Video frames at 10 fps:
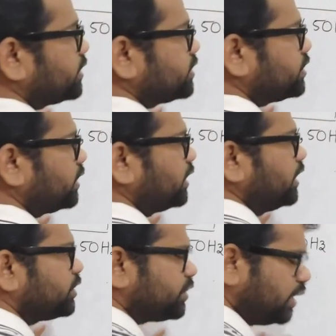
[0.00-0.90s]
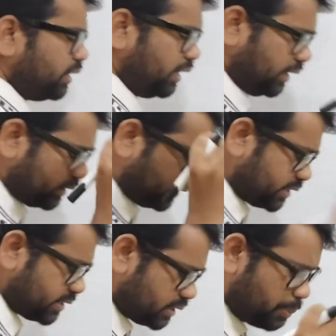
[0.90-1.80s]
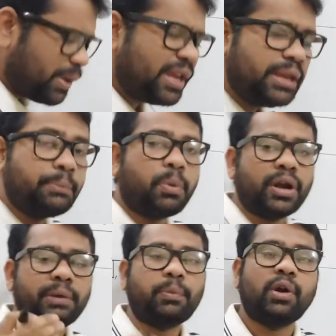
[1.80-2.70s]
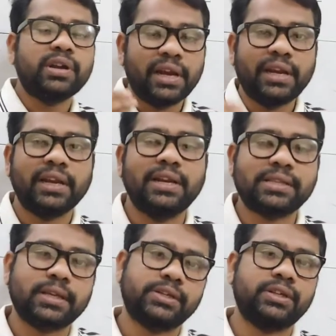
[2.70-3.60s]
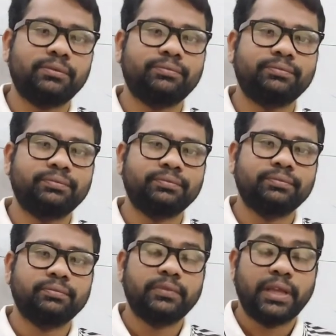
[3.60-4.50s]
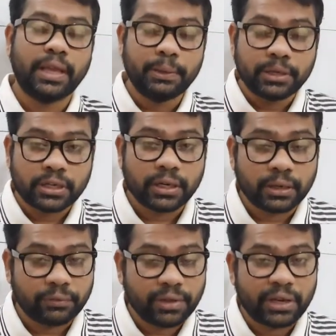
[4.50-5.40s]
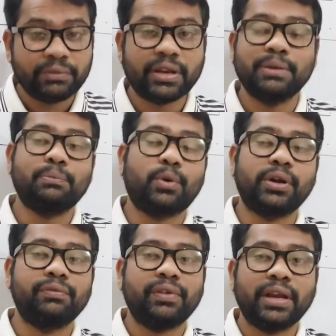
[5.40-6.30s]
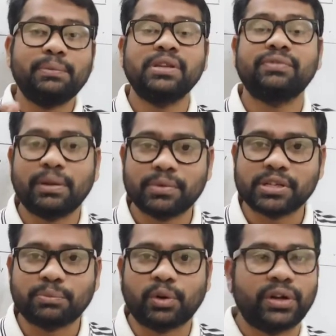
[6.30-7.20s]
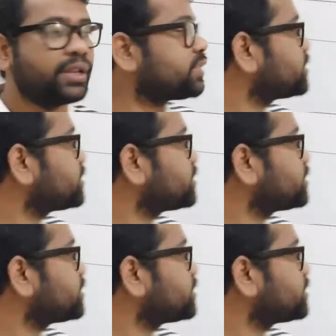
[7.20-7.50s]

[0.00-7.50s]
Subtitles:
understand, children. Children, this is a main important point in entire discussion. Very, very important. Very means very much important